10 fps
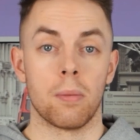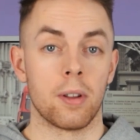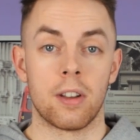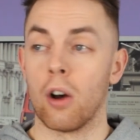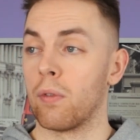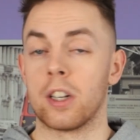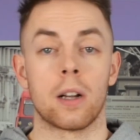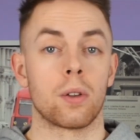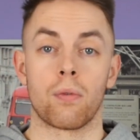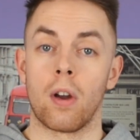to myself, reach
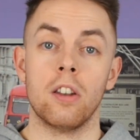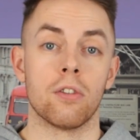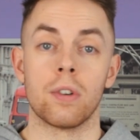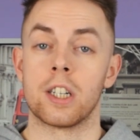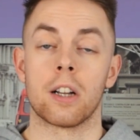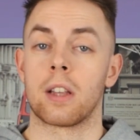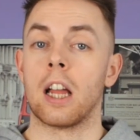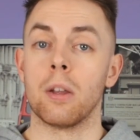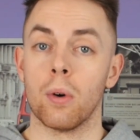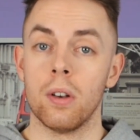out to friends, reach out to
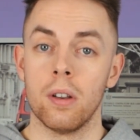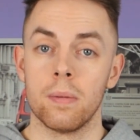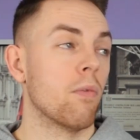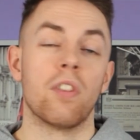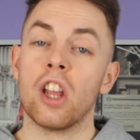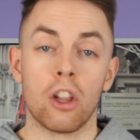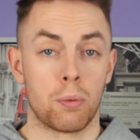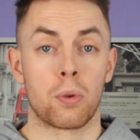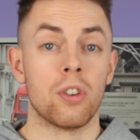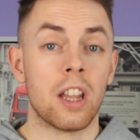anyone. Videos
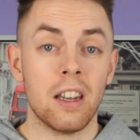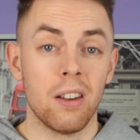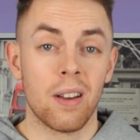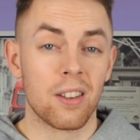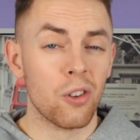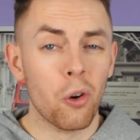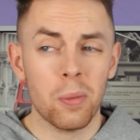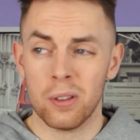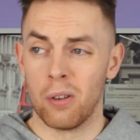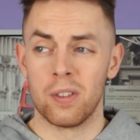will continue as
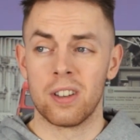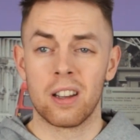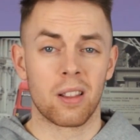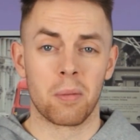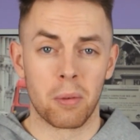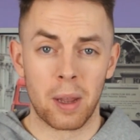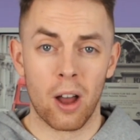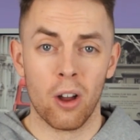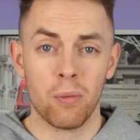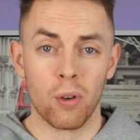normal, obviously, because I'm going to be
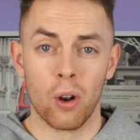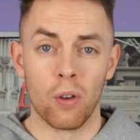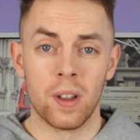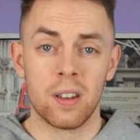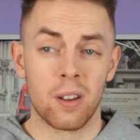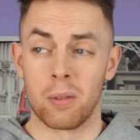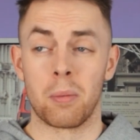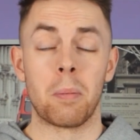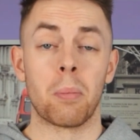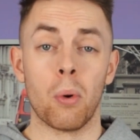at home for a lot of it, so I'm
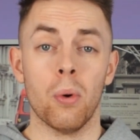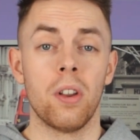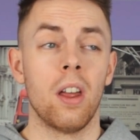going to be bored.